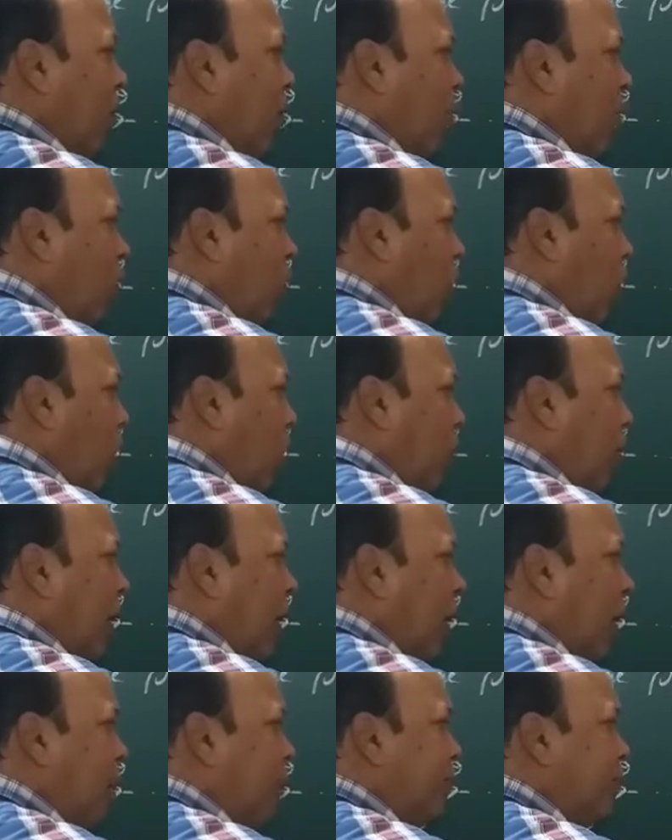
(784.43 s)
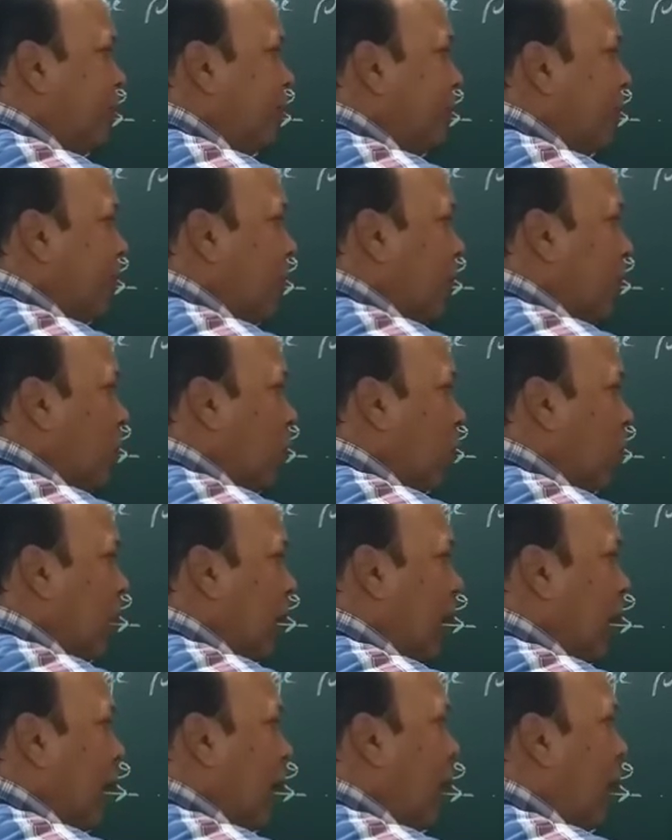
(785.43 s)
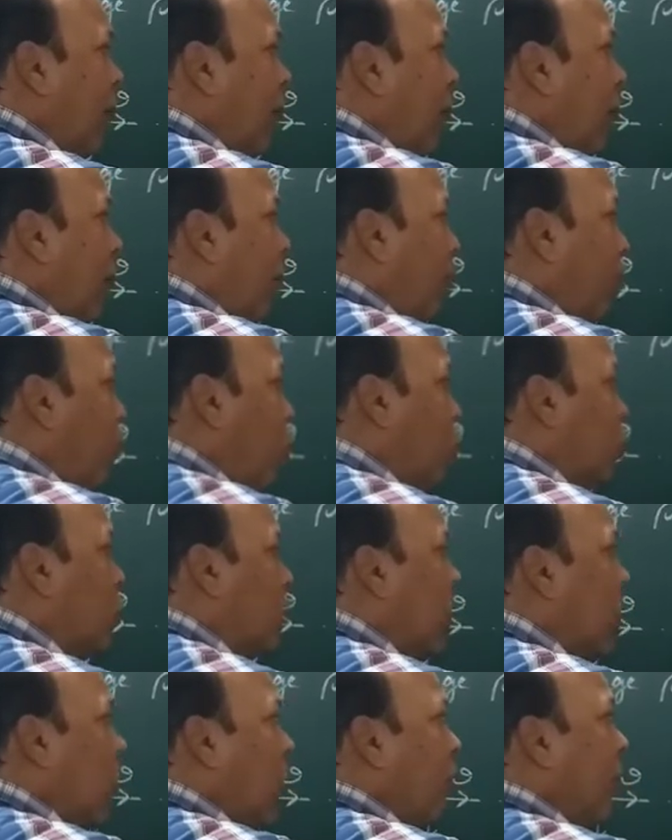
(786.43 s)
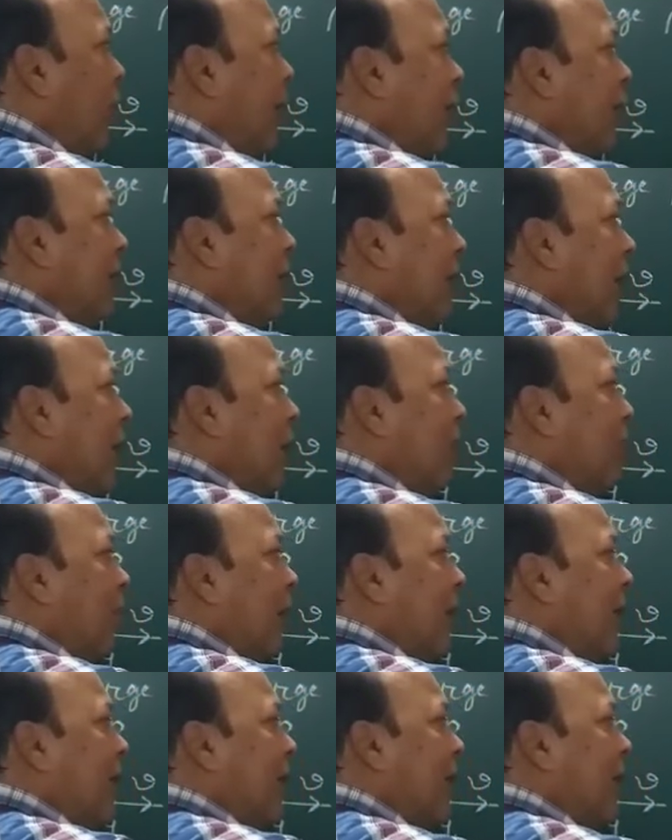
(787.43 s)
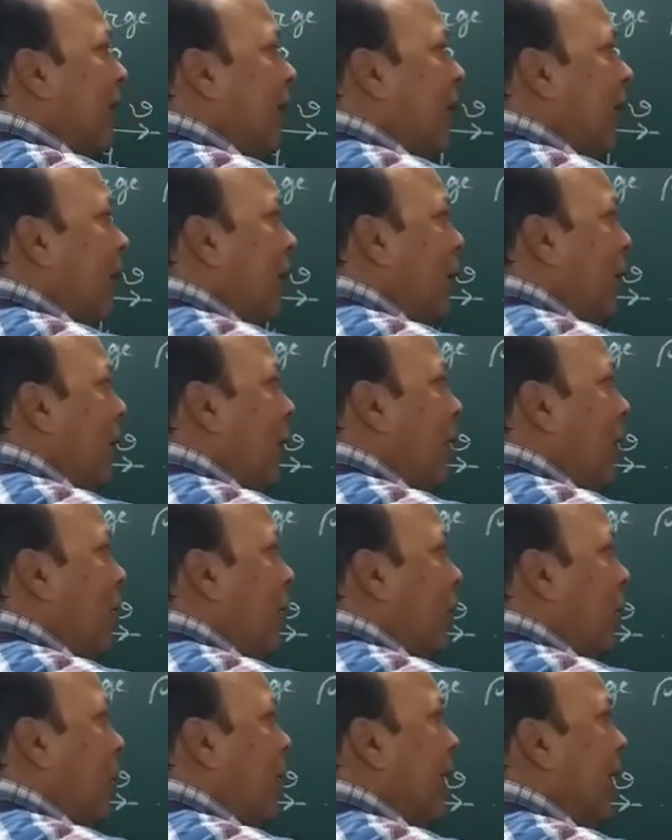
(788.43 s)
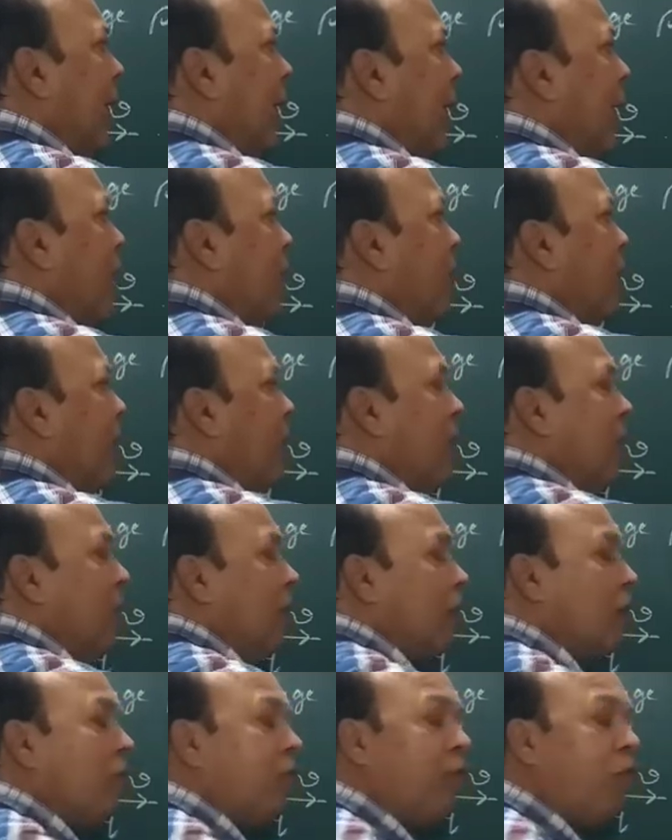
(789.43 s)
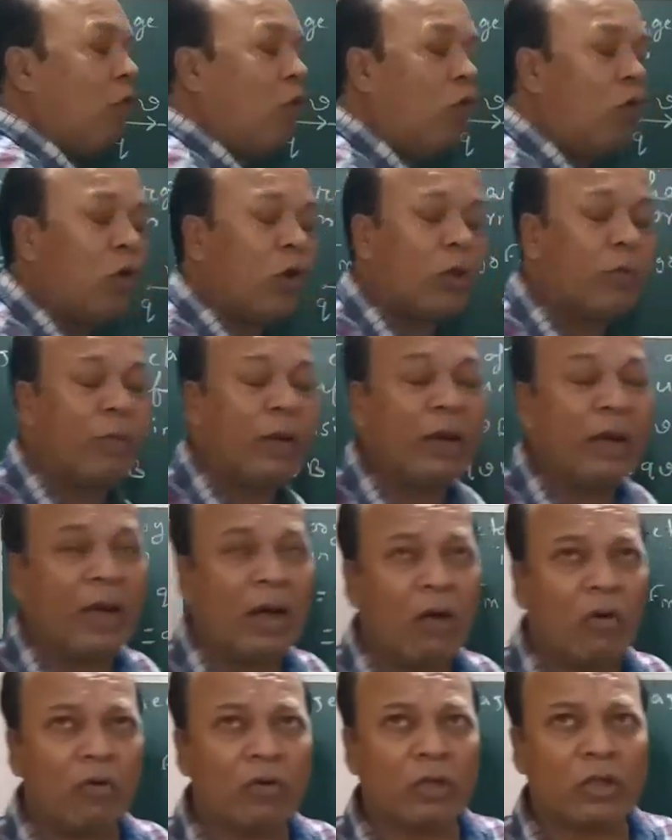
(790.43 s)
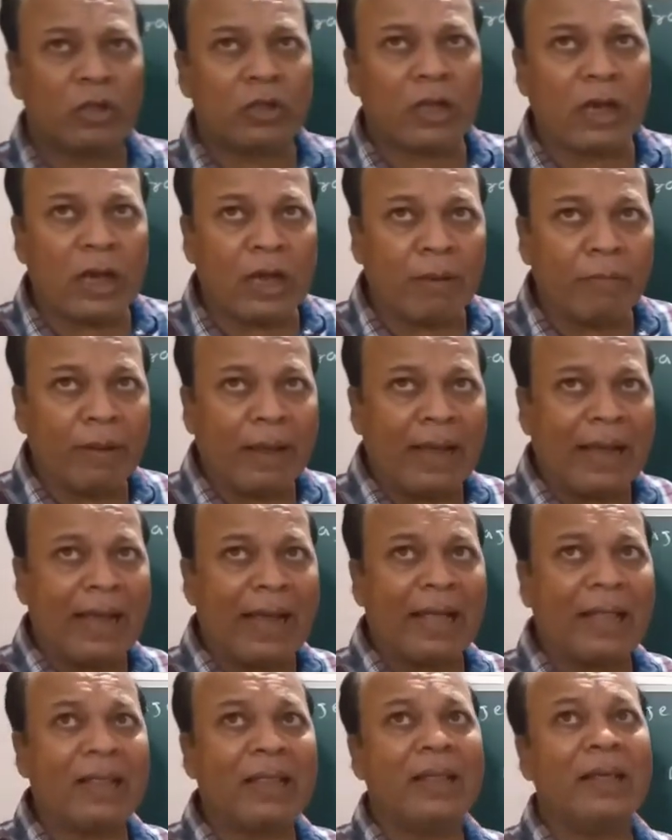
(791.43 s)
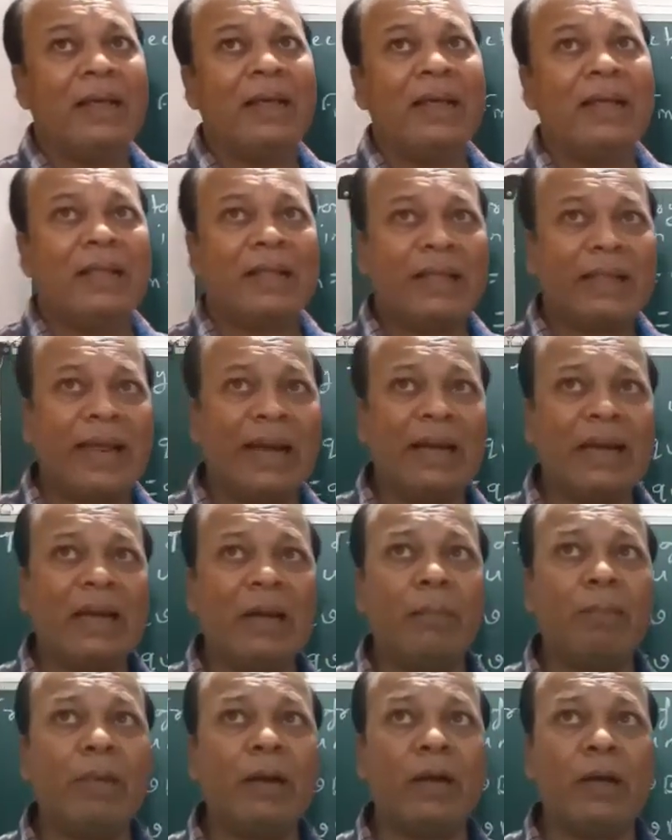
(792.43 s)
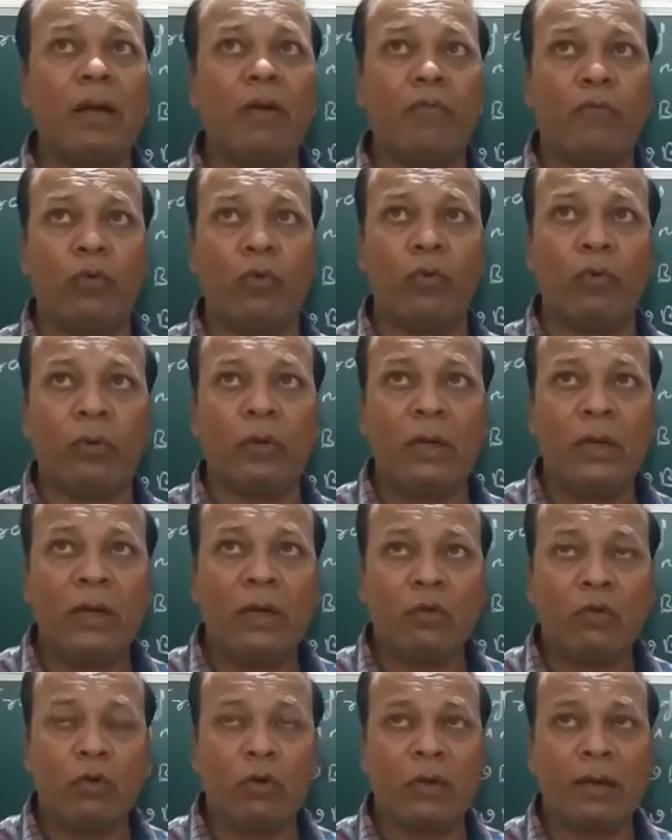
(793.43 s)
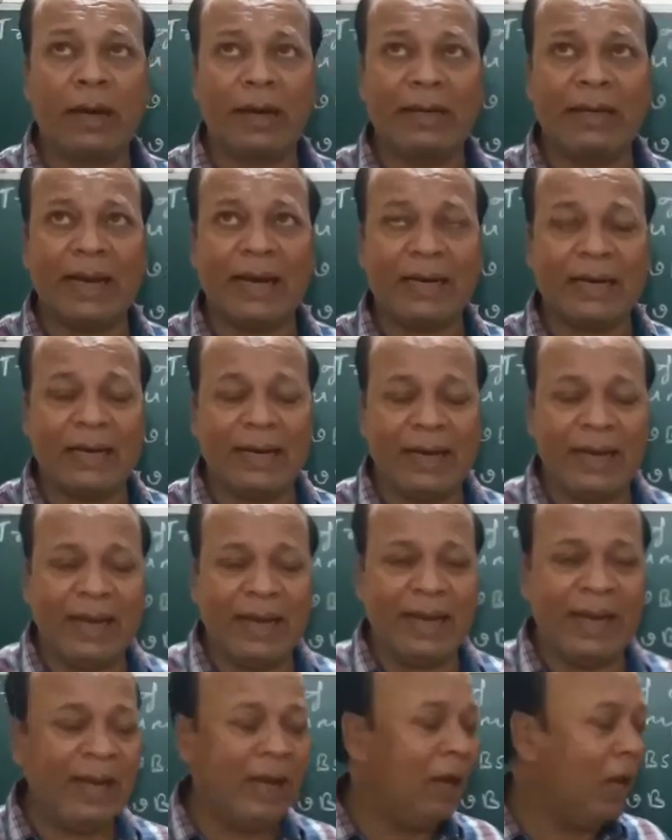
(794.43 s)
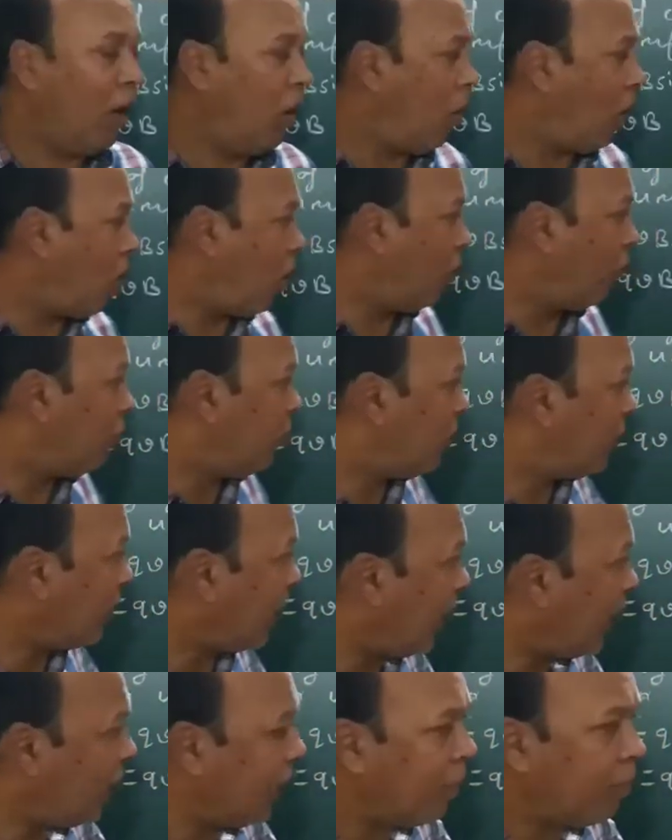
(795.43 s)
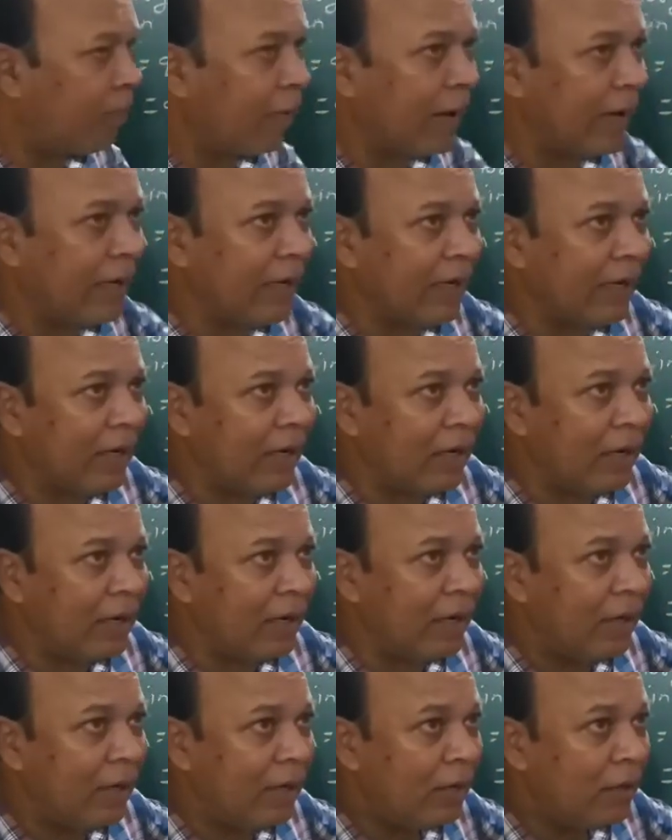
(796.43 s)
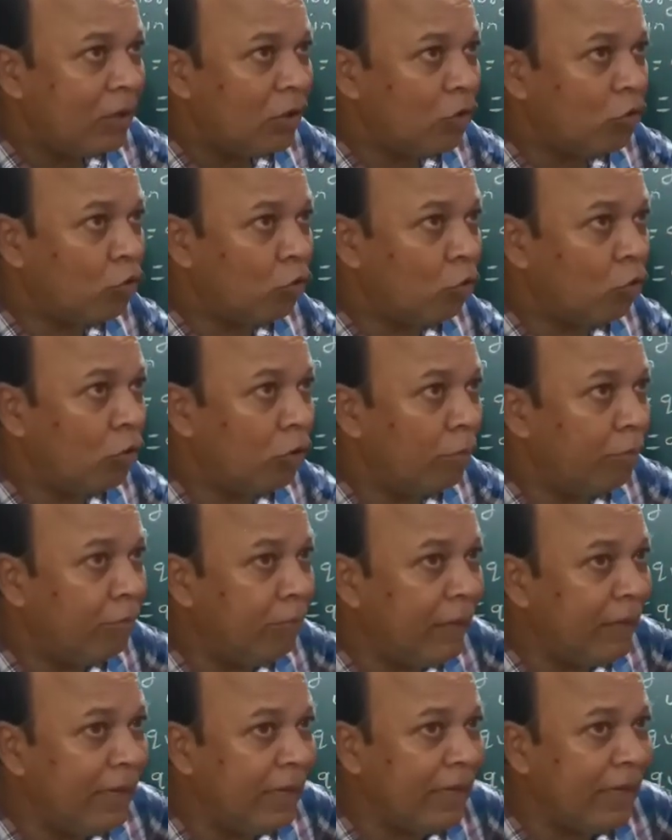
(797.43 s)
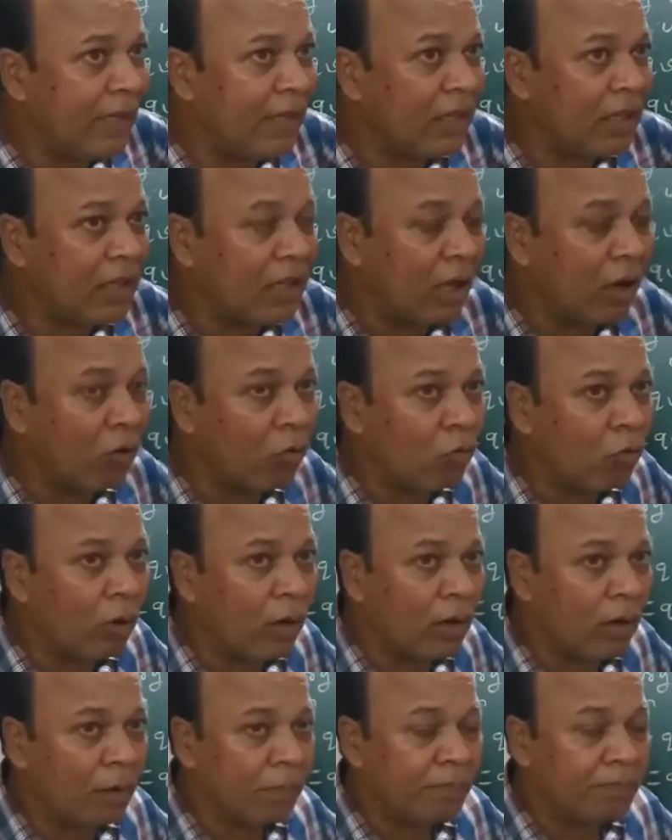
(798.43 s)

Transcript: normal to the motion of any charge particle, that means this force will now serve as centripetal force. So trajectory of charge particle should be circular.